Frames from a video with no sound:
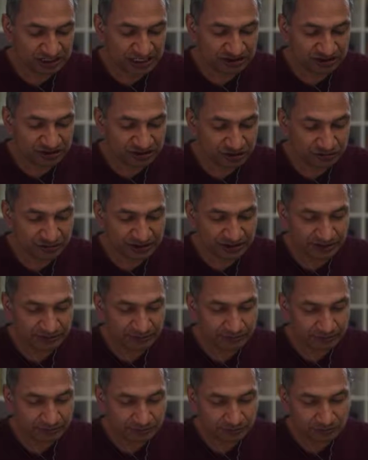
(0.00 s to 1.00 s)
answering
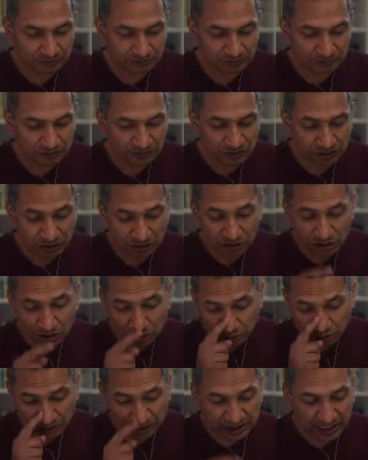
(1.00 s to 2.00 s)

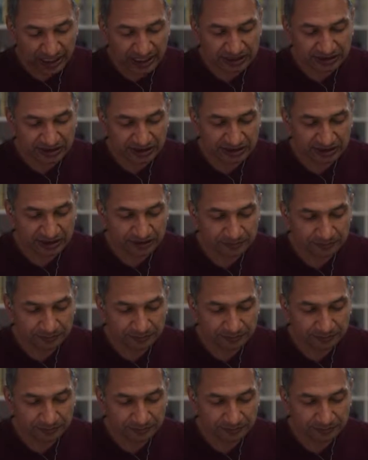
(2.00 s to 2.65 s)
regarding